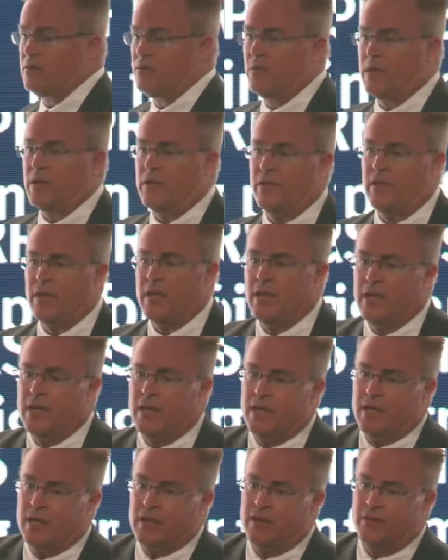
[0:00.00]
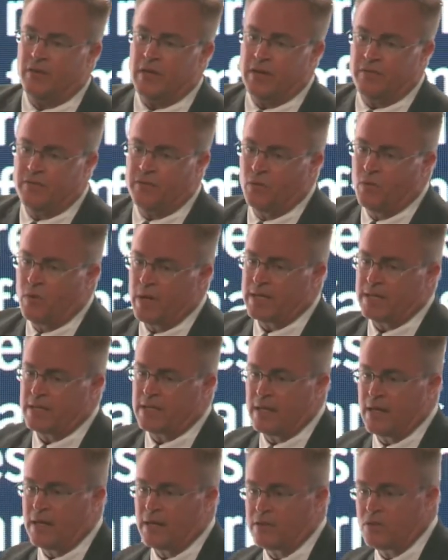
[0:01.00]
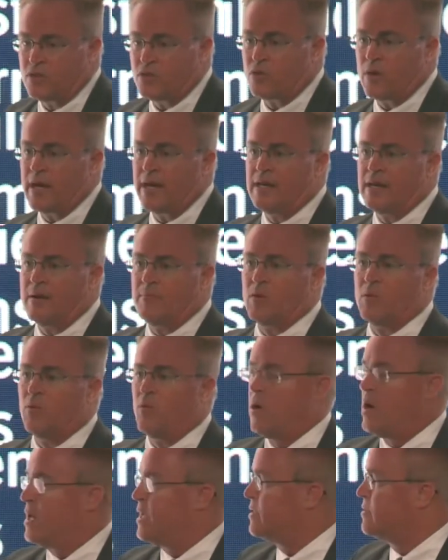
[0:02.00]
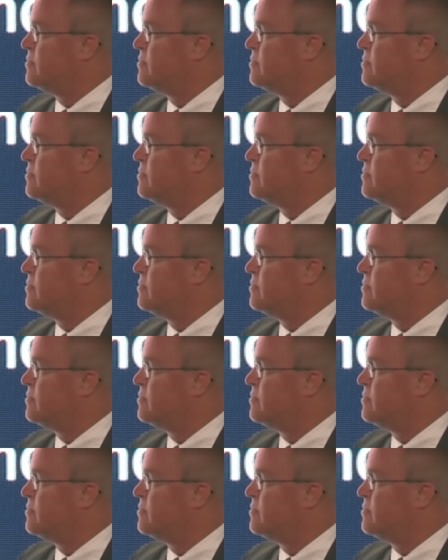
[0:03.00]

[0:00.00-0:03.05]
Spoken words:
with the influenza strain number 1.